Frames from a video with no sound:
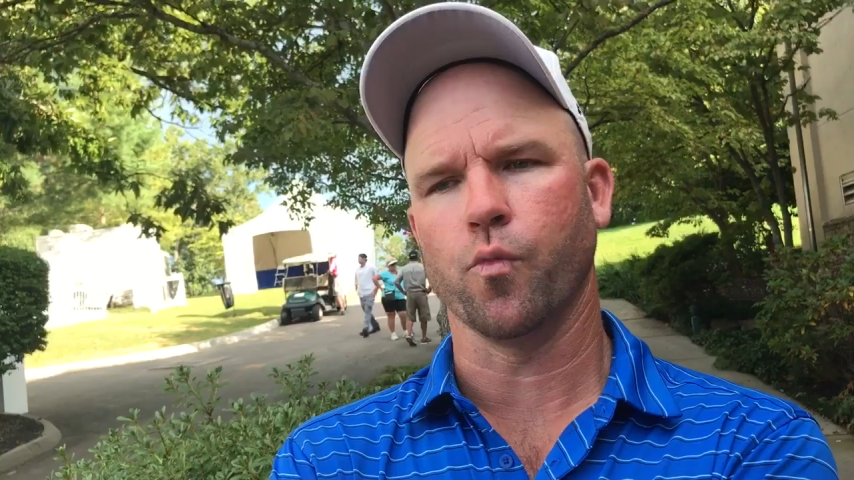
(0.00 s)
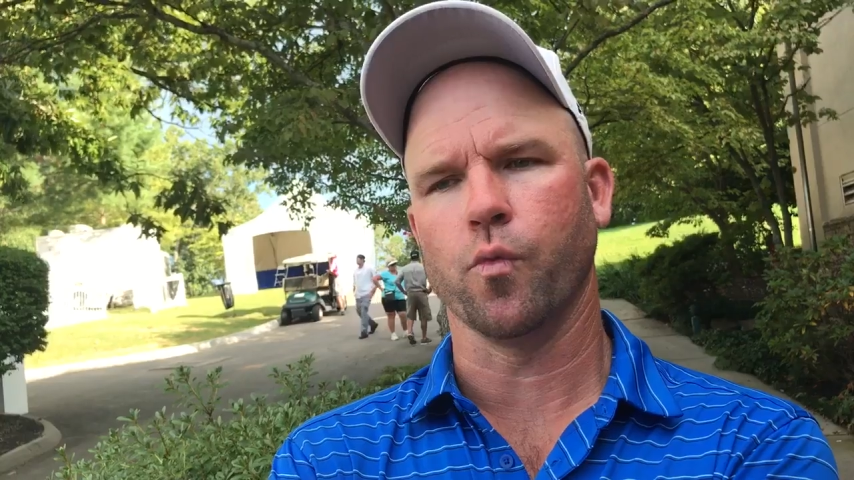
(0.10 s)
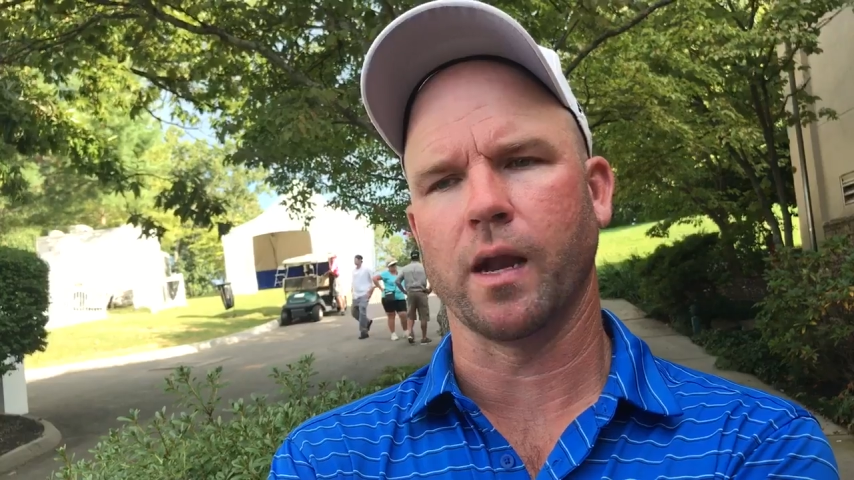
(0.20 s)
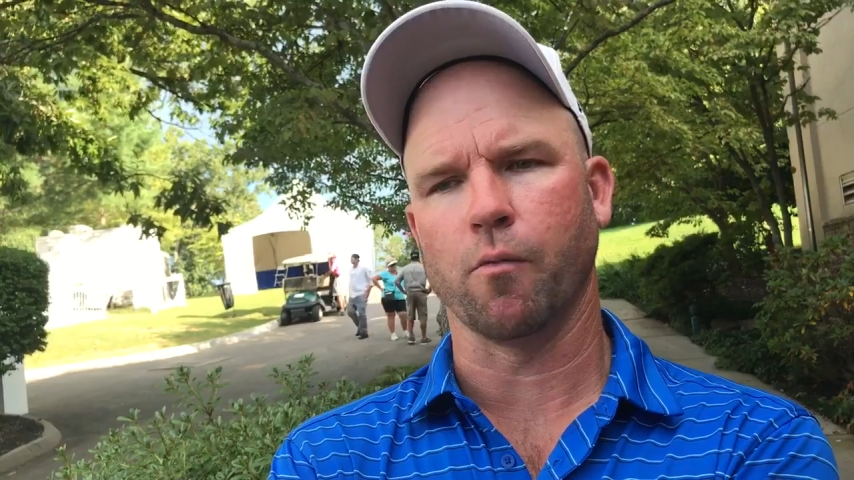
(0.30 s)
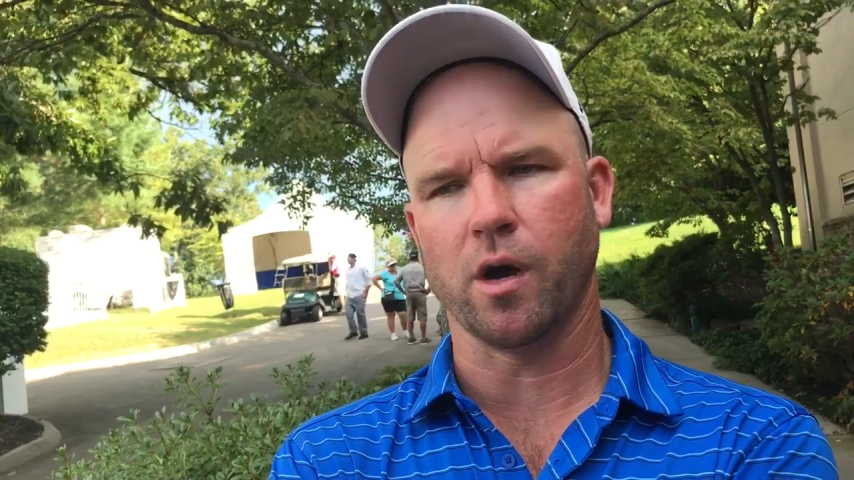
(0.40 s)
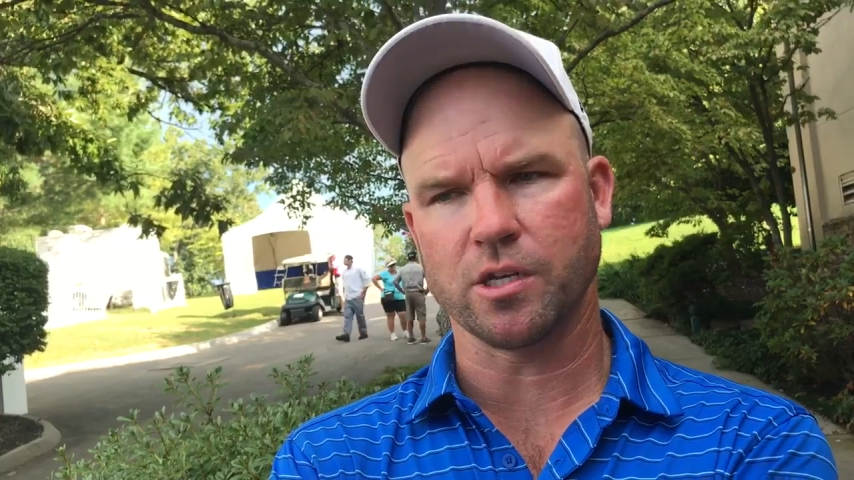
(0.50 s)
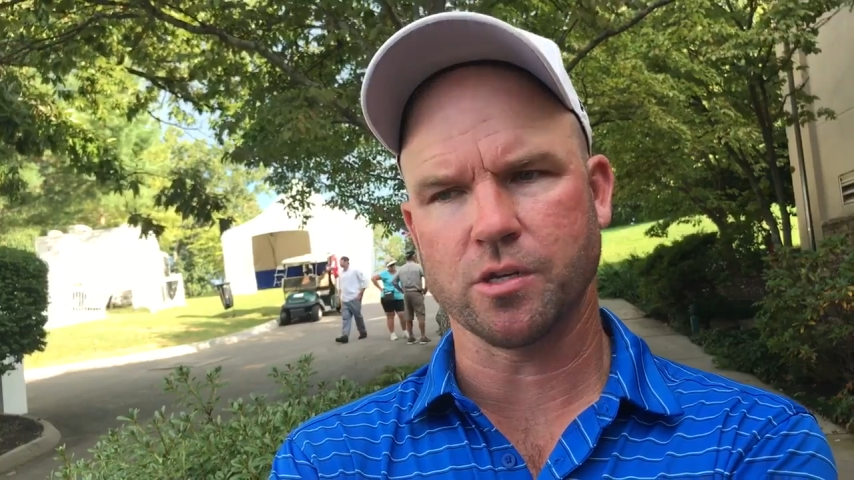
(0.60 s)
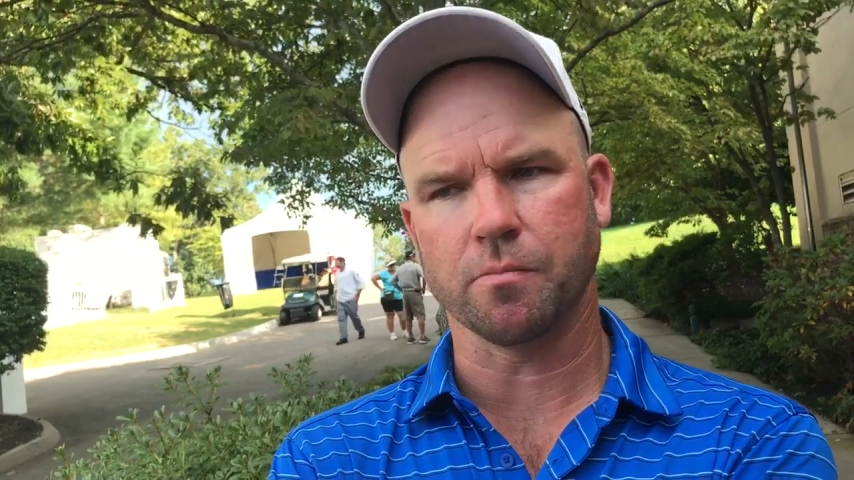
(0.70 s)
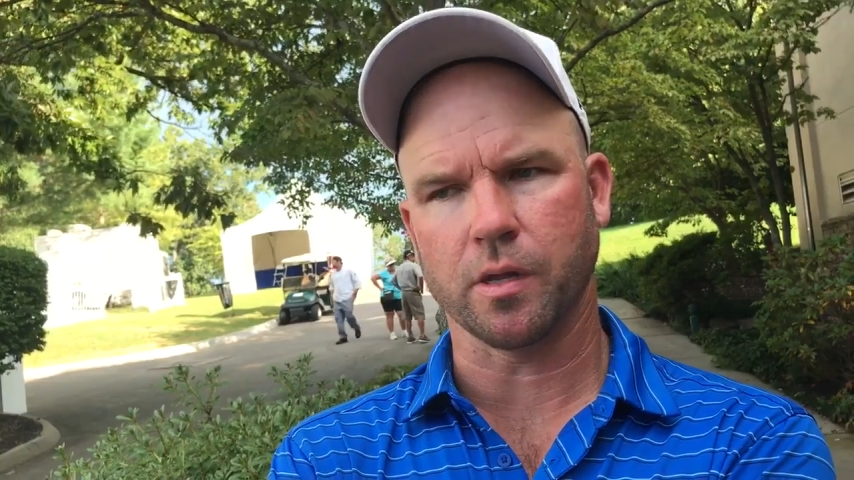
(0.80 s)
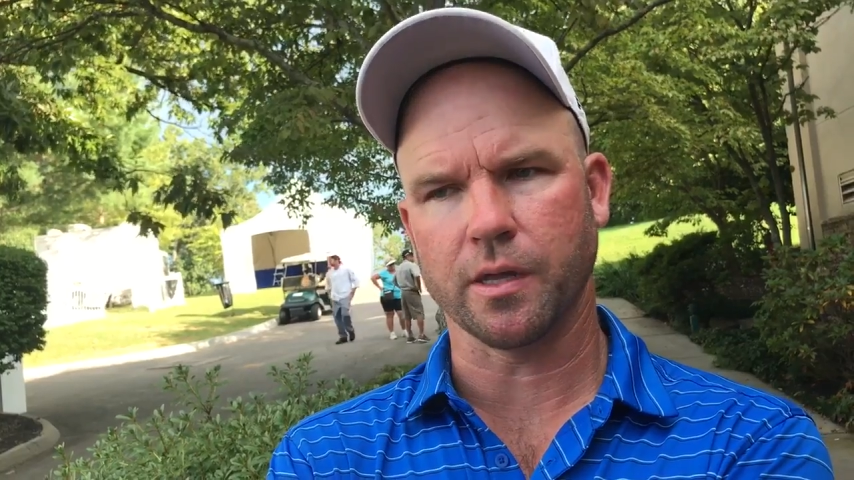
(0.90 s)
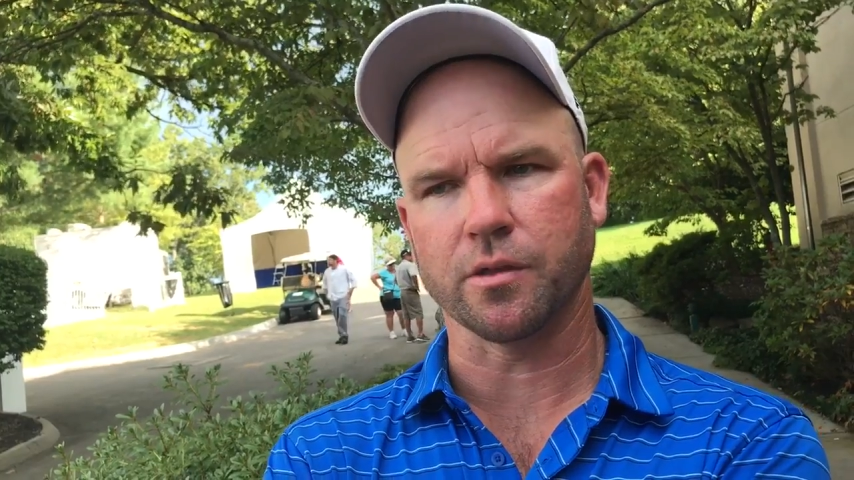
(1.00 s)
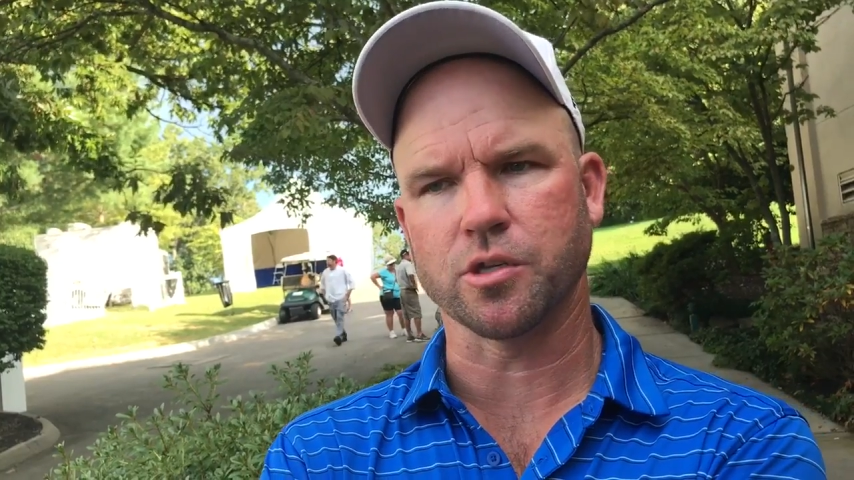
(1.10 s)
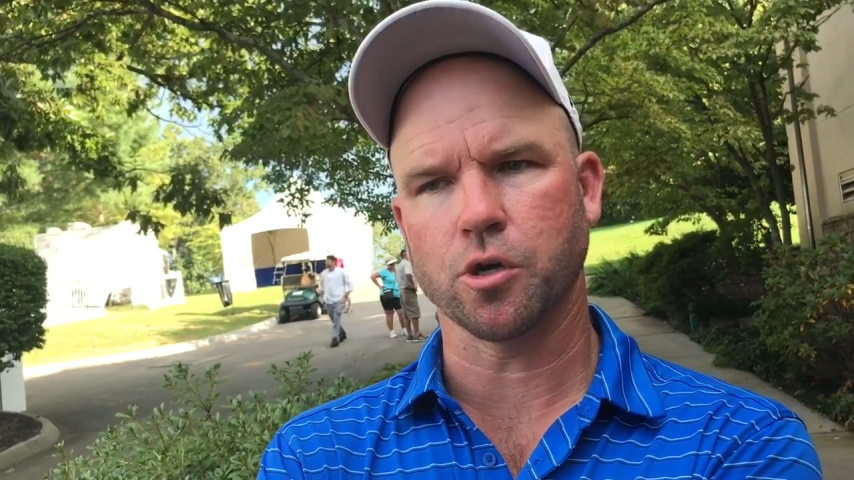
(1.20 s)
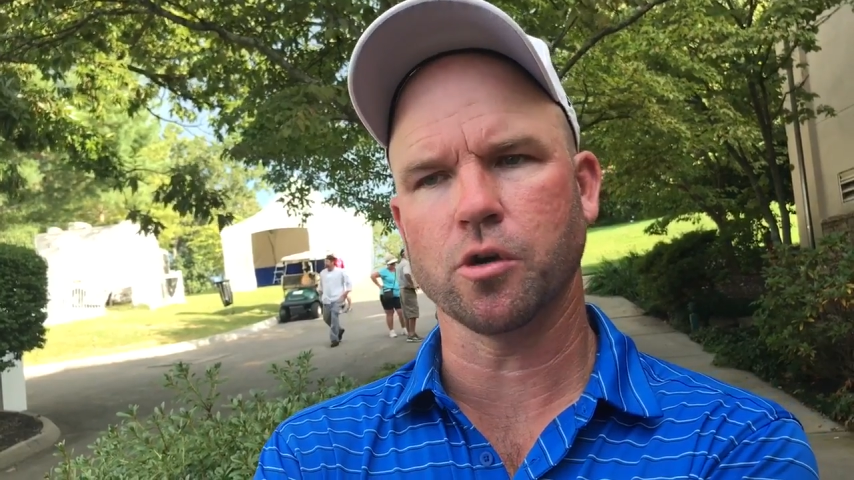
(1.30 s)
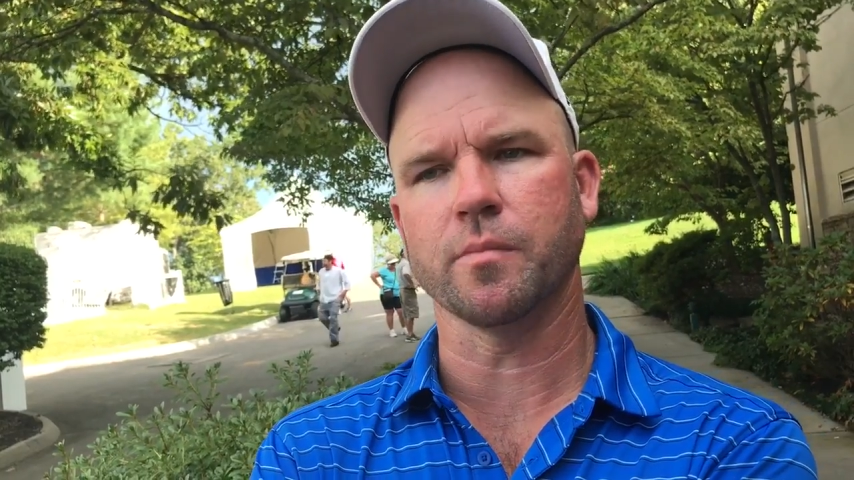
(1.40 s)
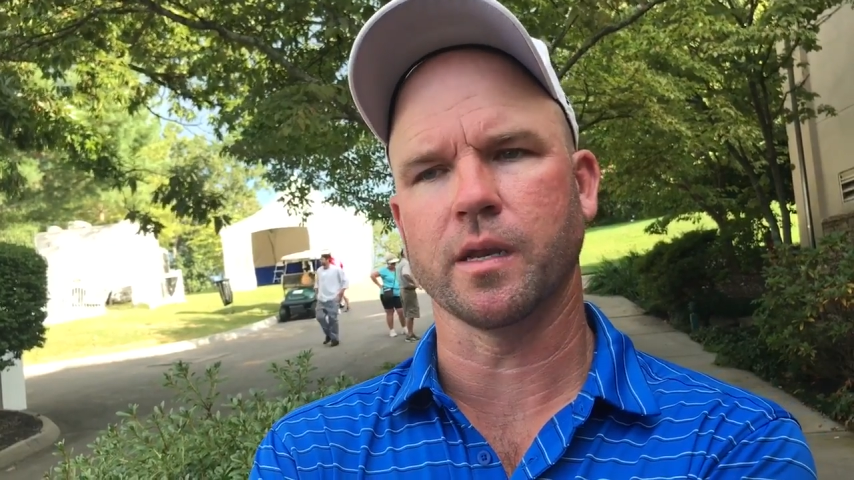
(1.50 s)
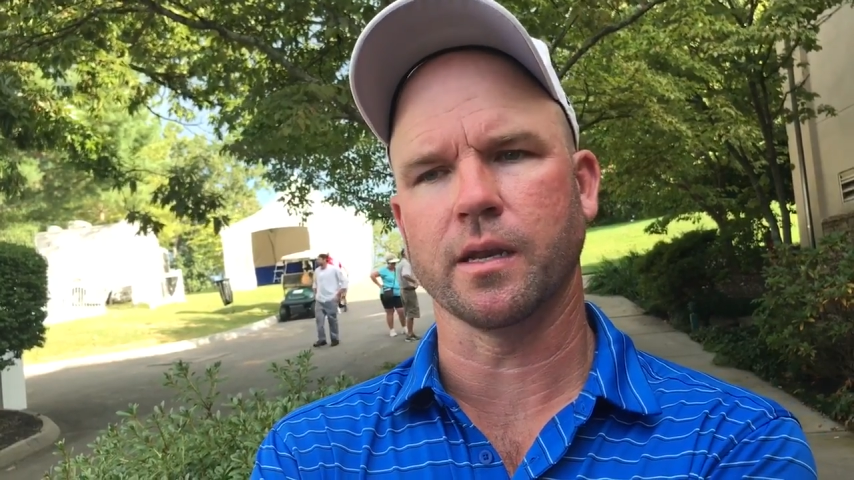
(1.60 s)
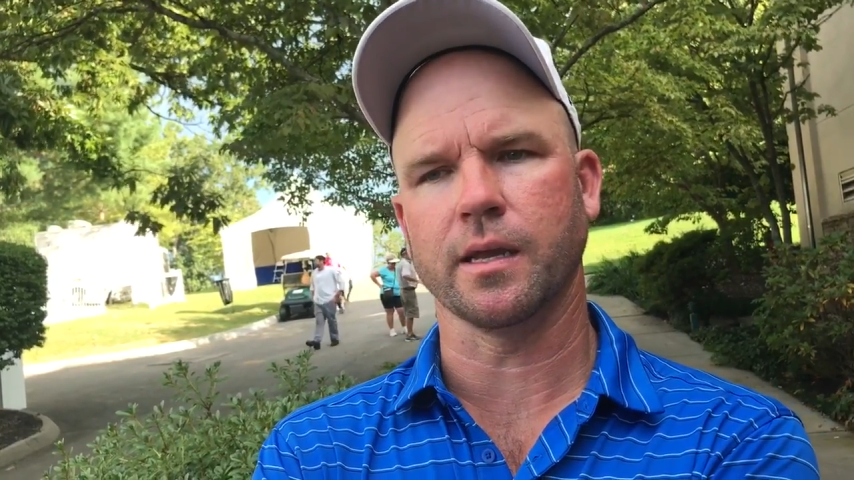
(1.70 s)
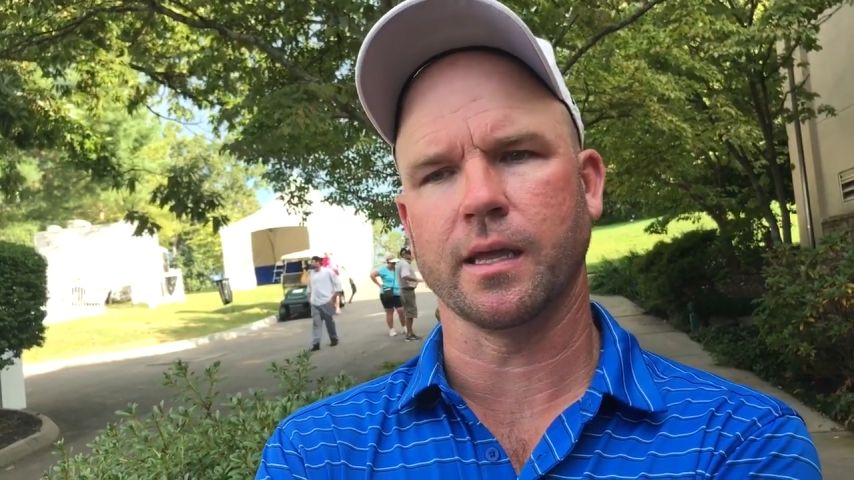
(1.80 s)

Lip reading: when I watched him play the tournament,